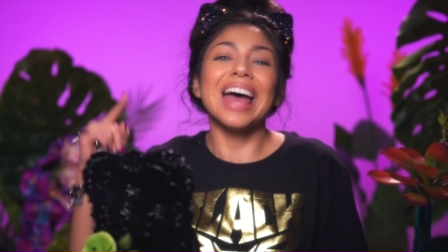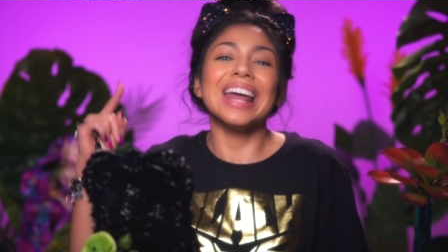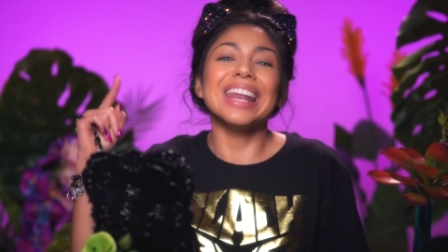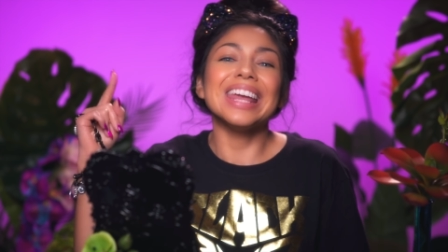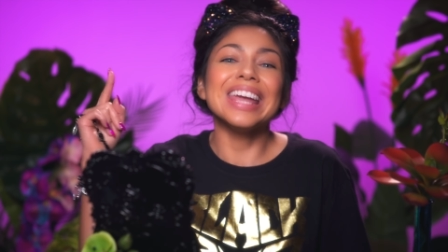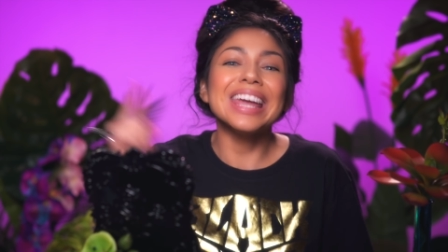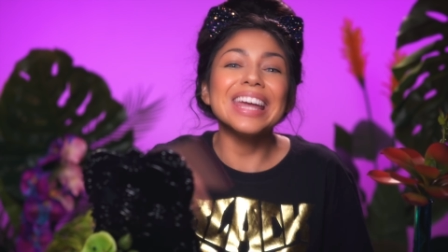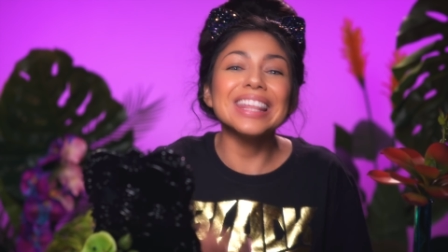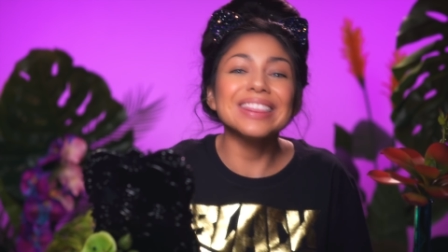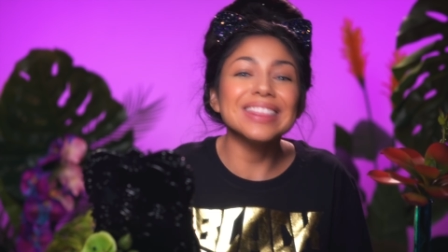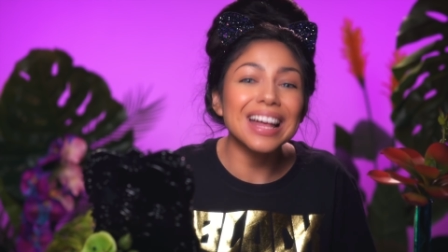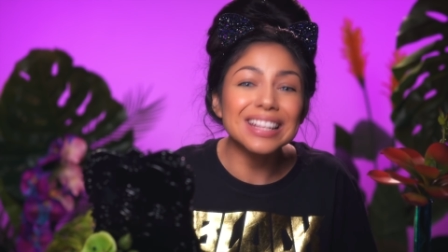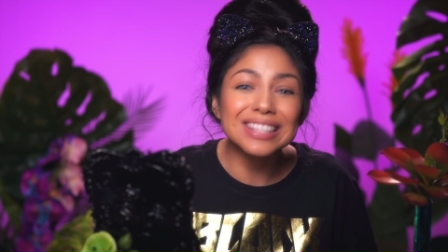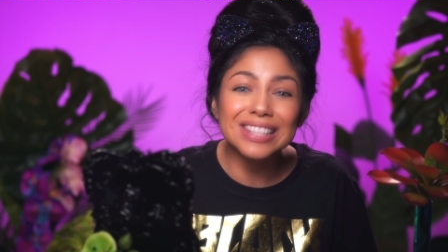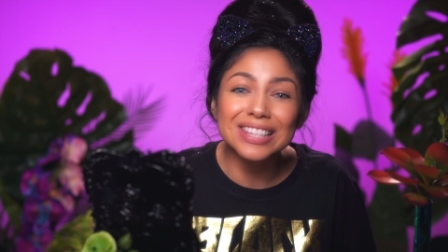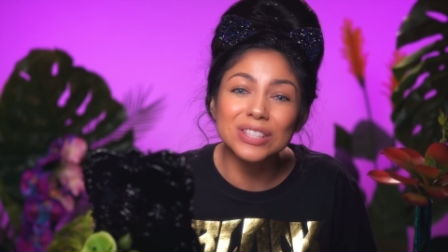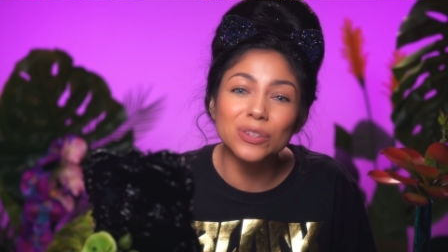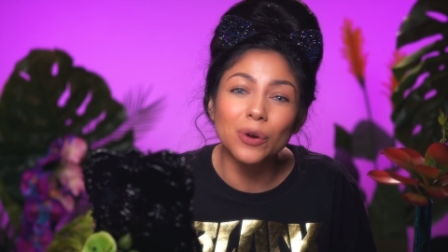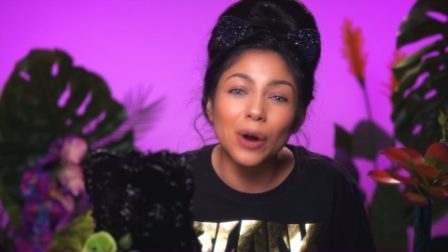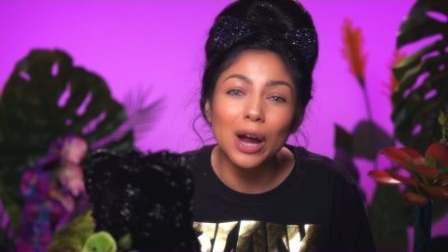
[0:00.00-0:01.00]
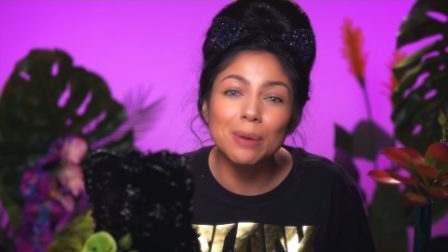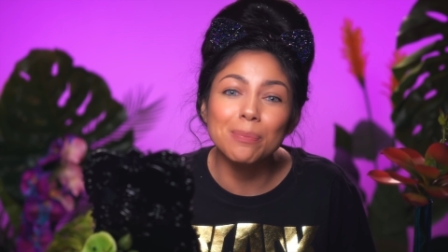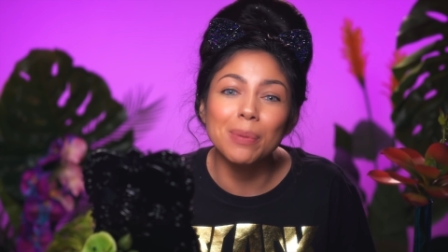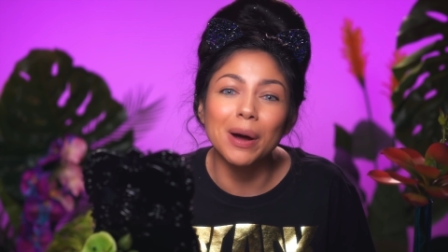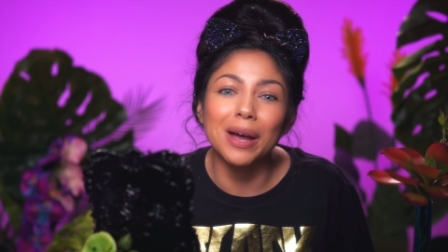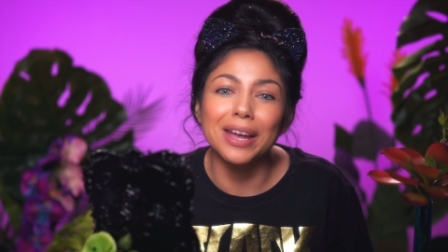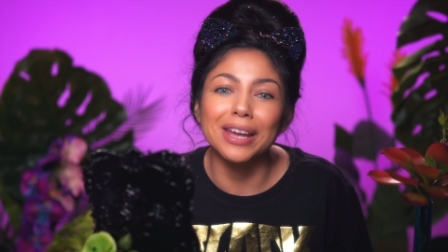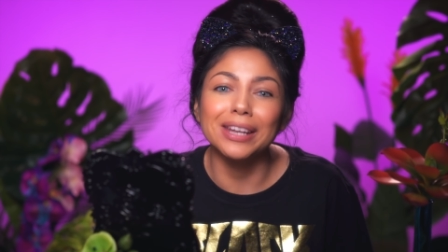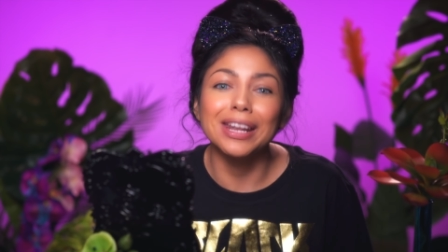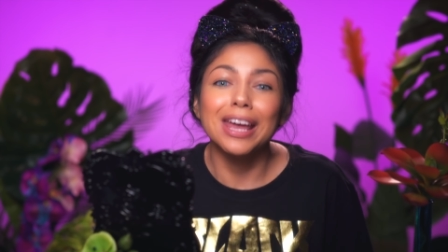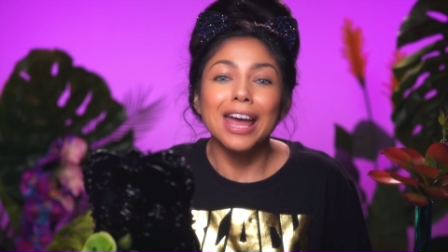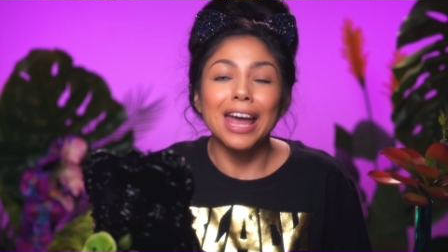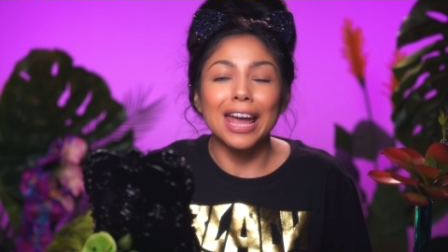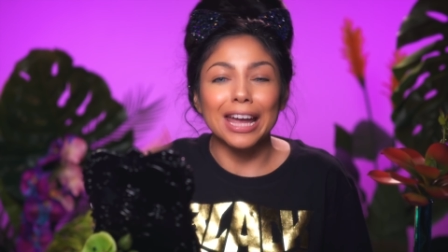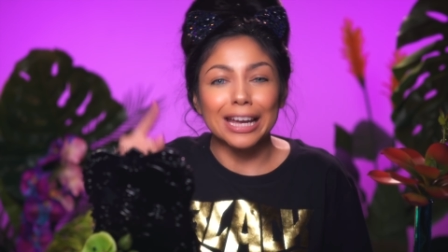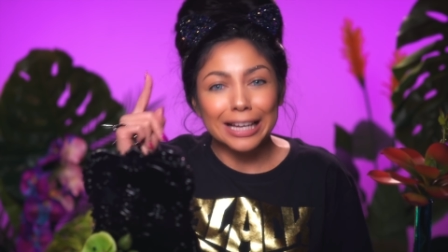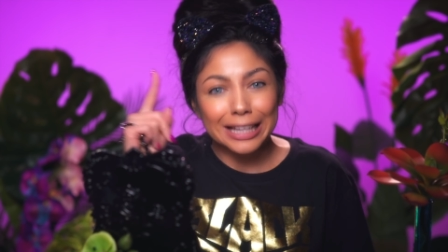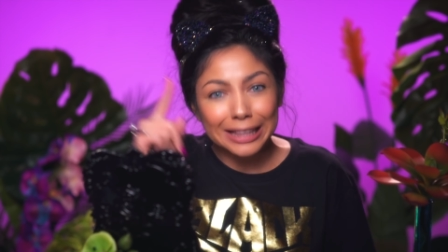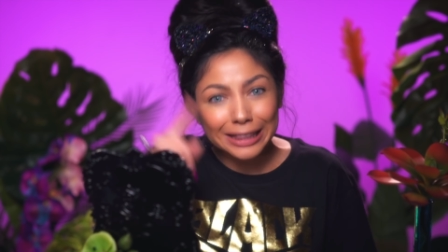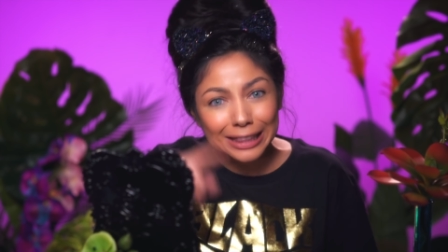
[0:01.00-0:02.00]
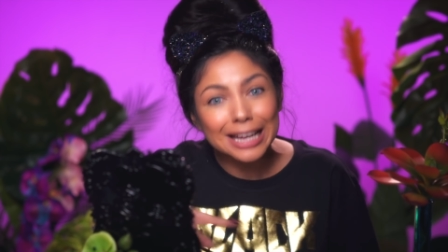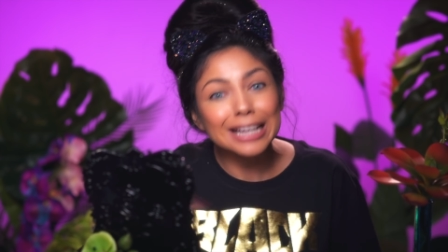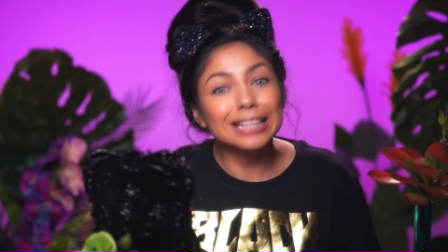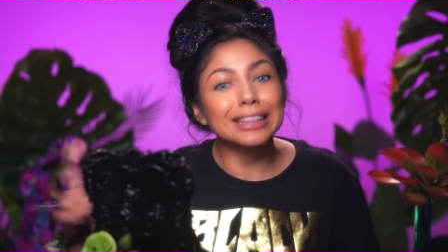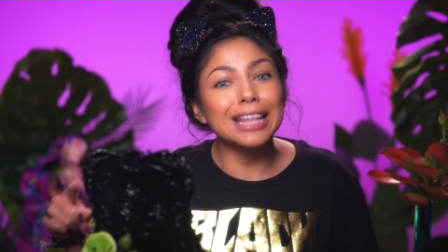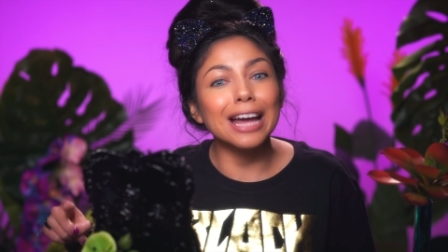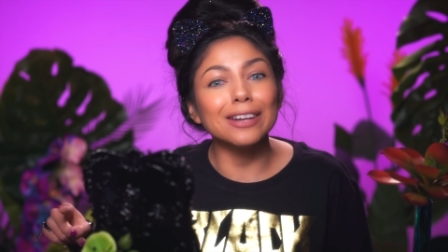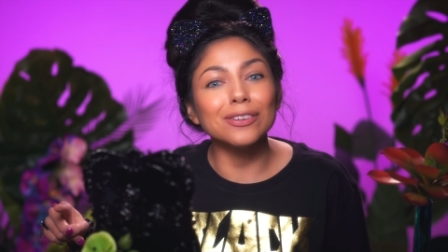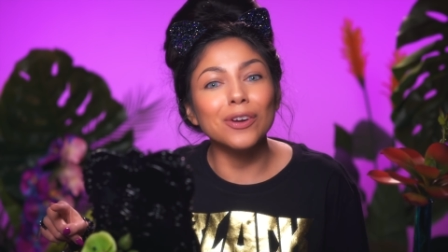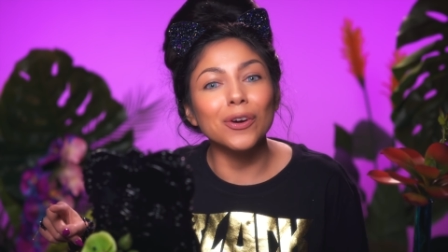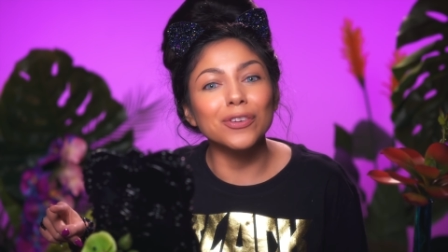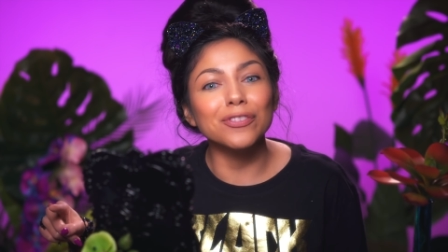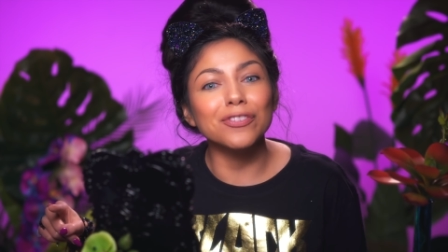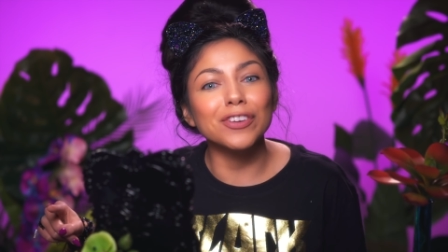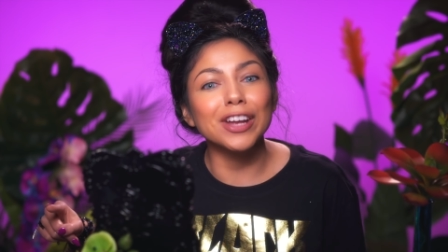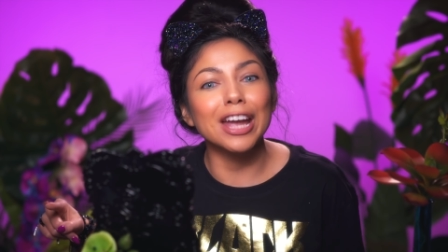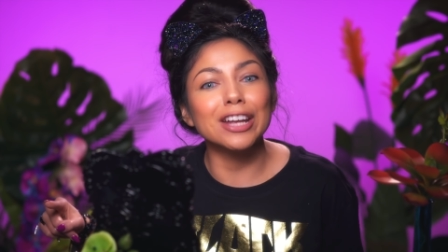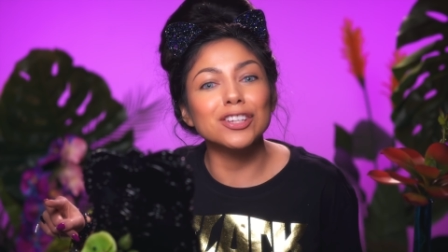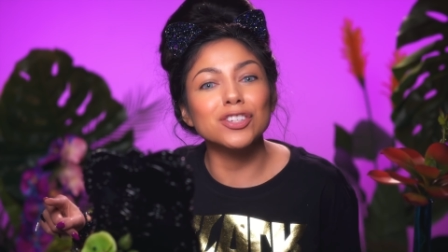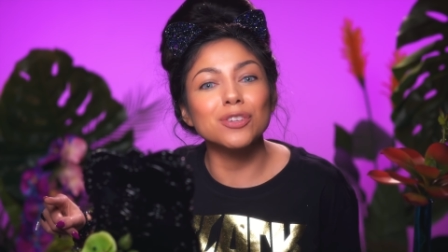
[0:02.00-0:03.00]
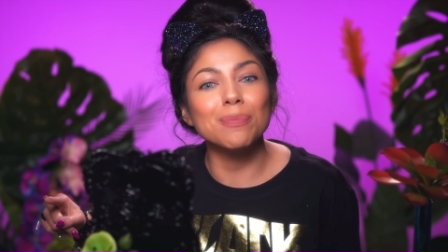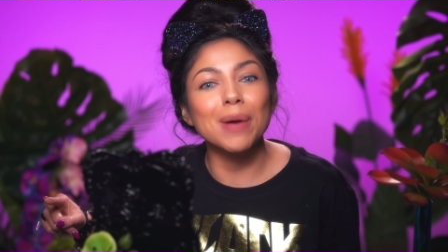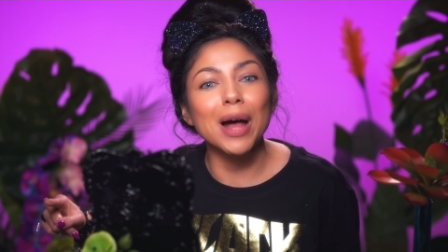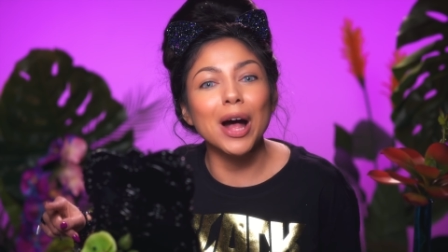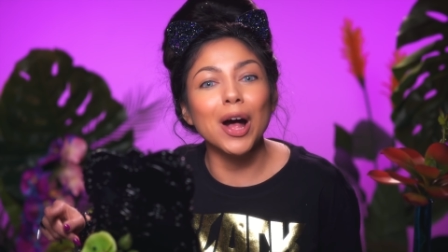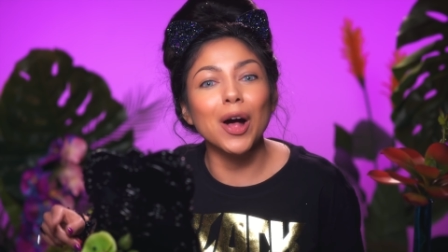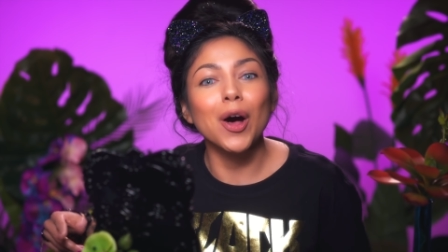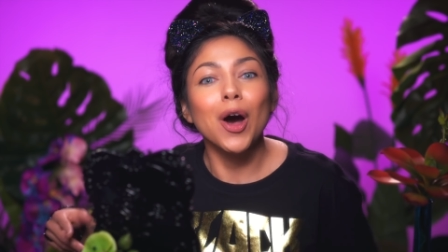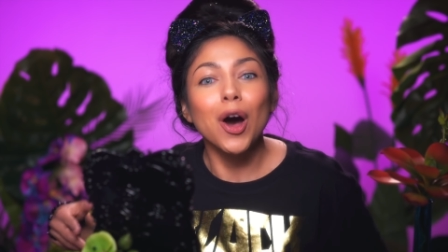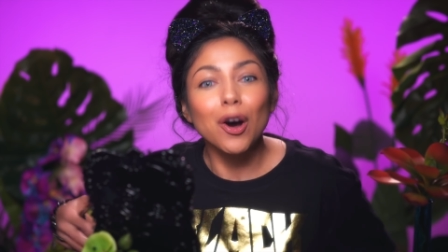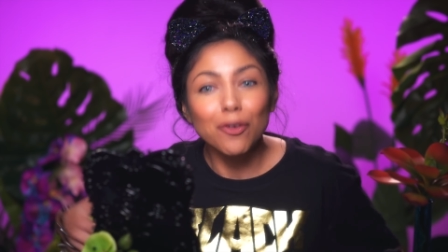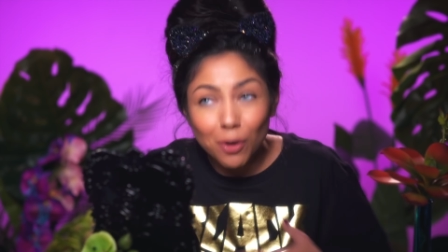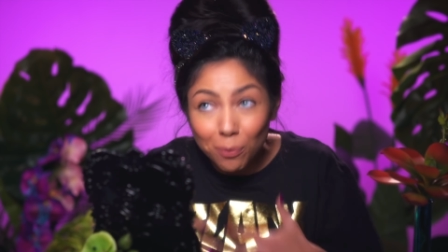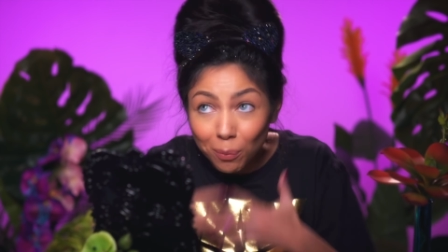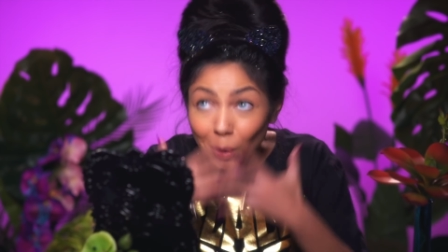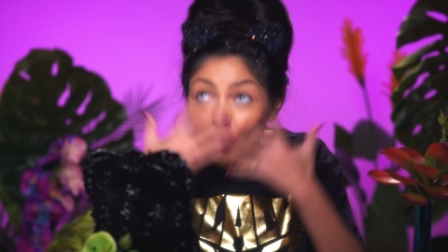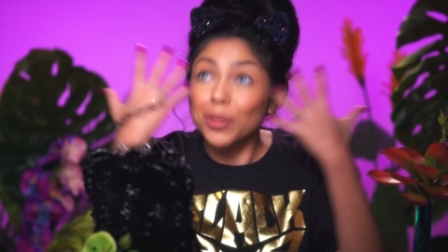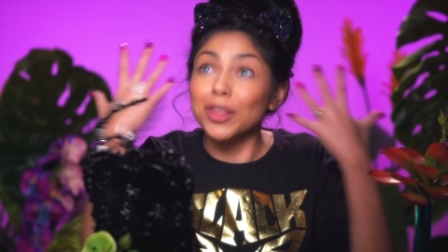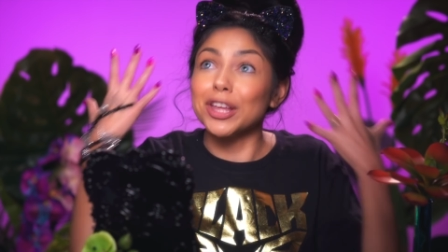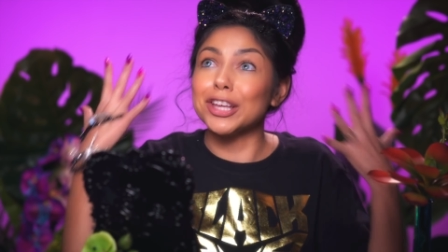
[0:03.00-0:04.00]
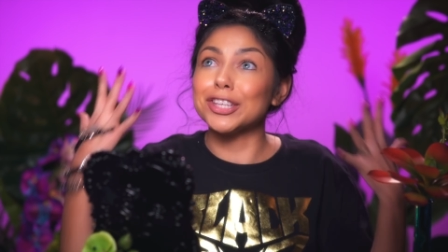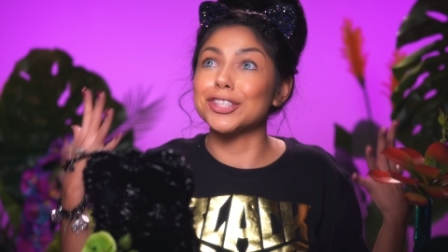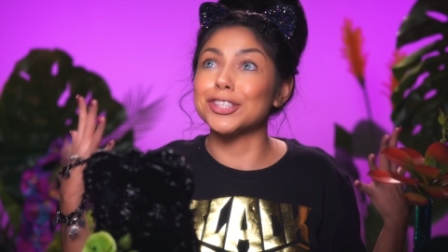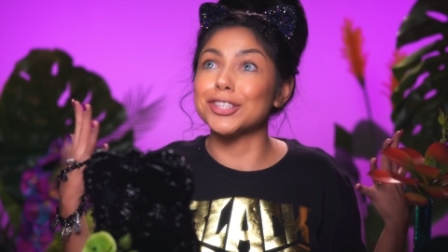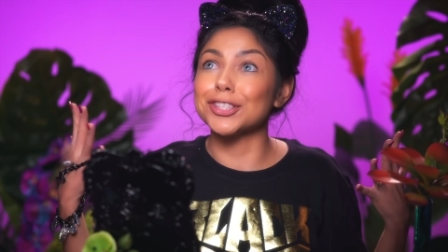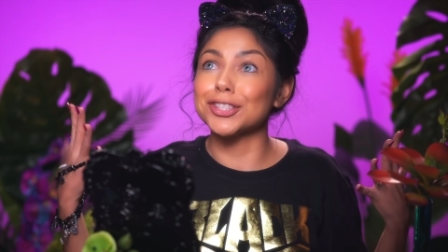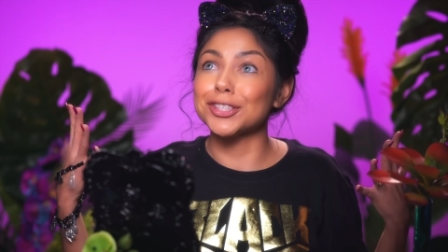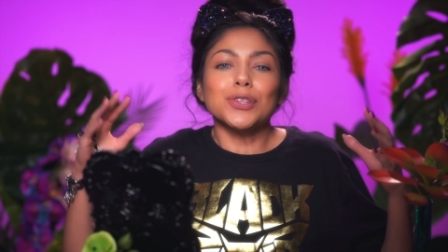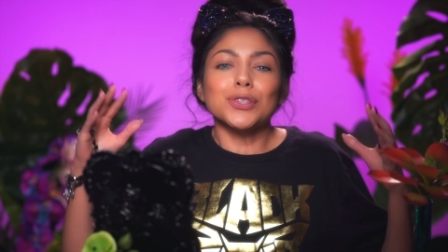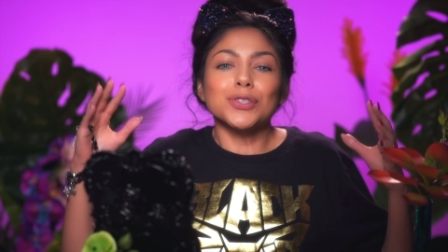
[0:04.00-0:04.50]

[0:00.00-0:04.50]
and hit that subscribe button and click that notification bell for more of this.